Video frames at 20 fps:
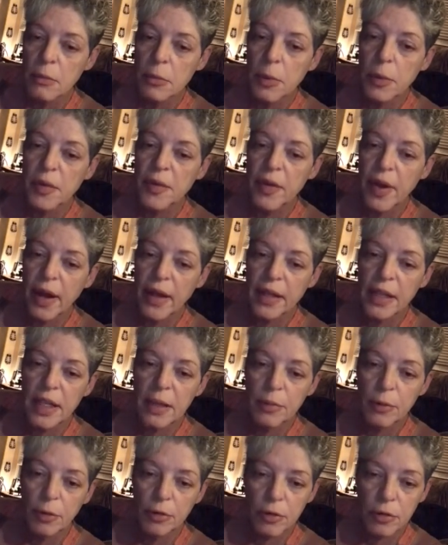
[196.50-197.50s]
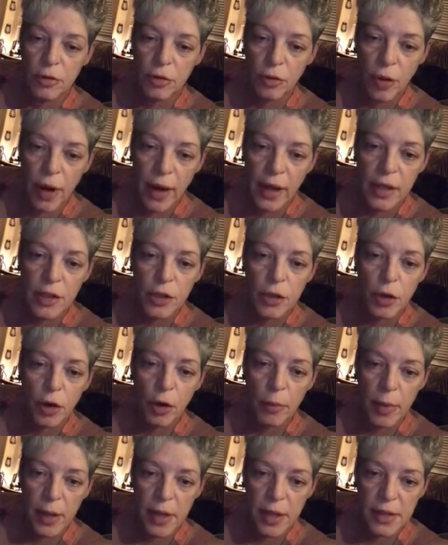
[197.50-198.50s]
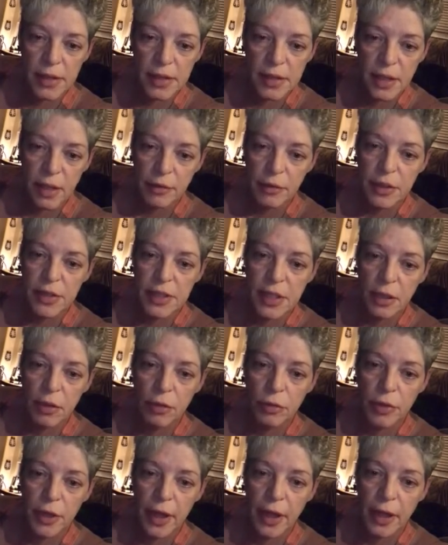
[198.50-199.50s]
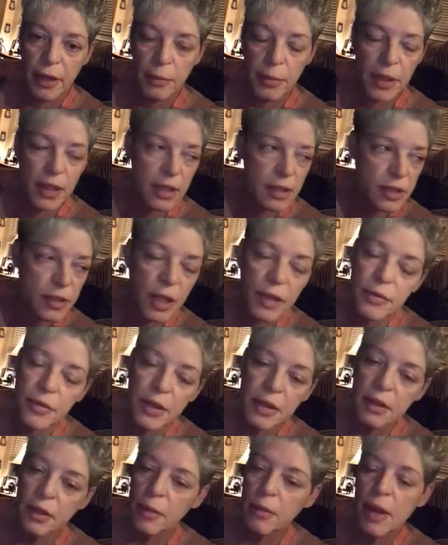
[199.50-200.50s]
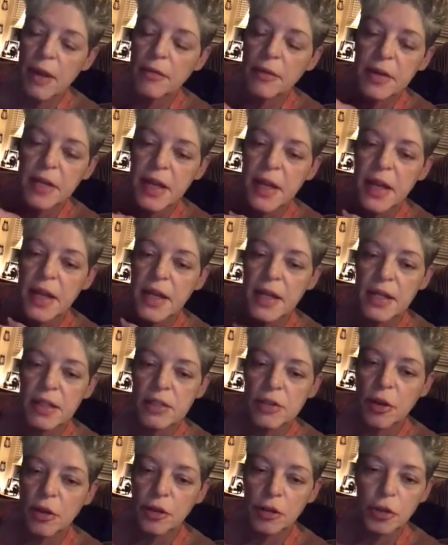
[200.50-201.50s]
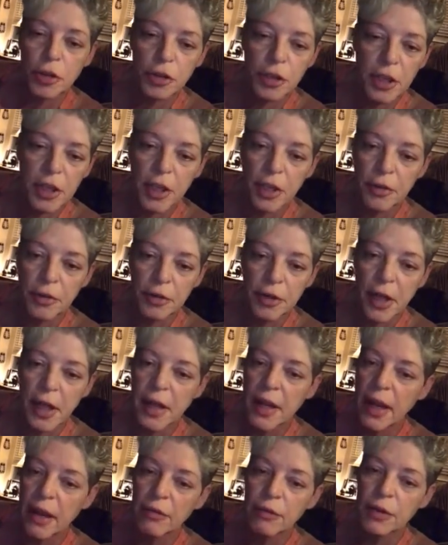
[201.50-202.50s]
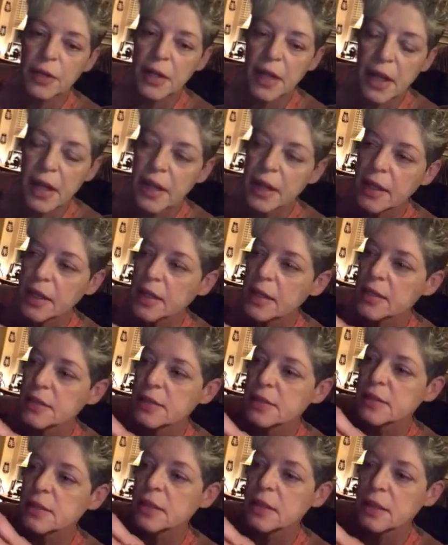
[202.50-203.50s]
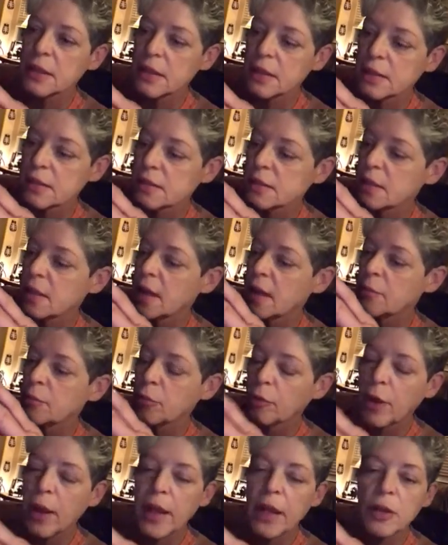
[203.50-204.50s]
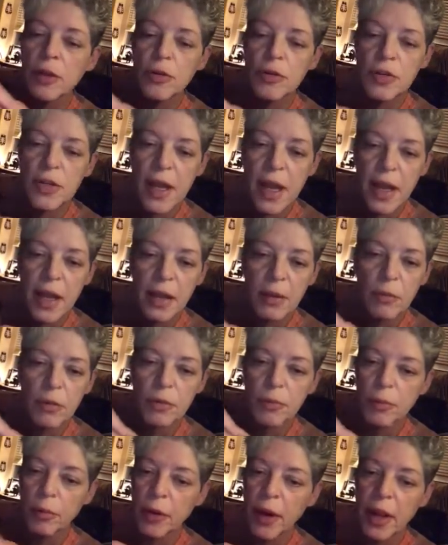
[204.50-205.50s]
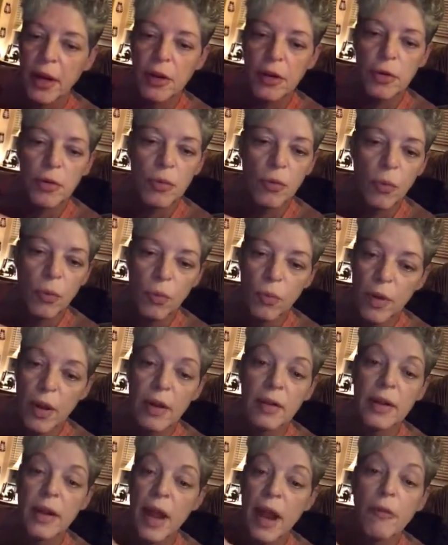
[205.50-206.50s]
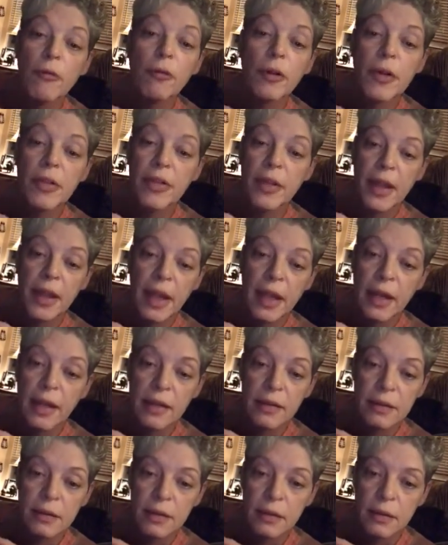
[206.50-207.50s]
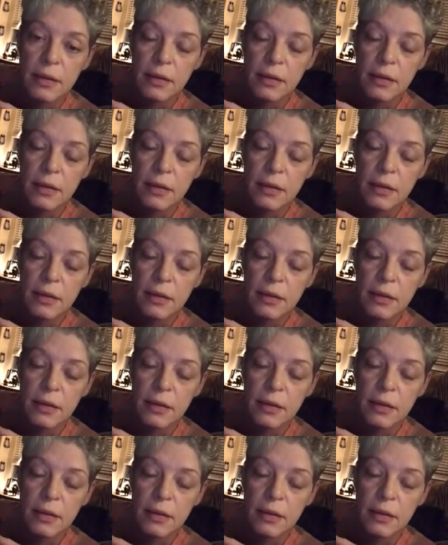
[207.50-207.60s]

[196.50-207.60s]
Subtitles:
But we've got to keep trying and do our best every single day. Because every day is not a cookie cutter day. Every day is a brand new day with brand new everything in it.